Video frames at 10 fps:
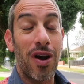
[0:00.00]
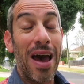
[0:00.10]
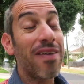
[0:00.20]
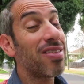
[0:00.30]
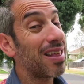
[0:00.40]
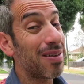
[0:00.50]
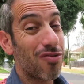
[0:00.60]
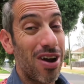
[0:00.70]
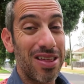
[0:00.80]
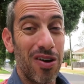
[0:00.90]
but I have seen some
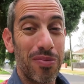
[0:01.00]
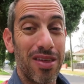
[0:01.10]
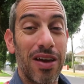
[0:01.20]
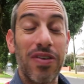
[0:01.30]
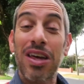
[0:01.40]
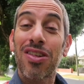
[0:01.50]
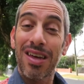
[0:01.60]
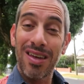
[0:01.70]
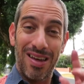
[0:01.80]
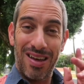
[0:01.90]
crazy Optus stuff.
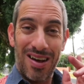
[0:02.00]
Actually,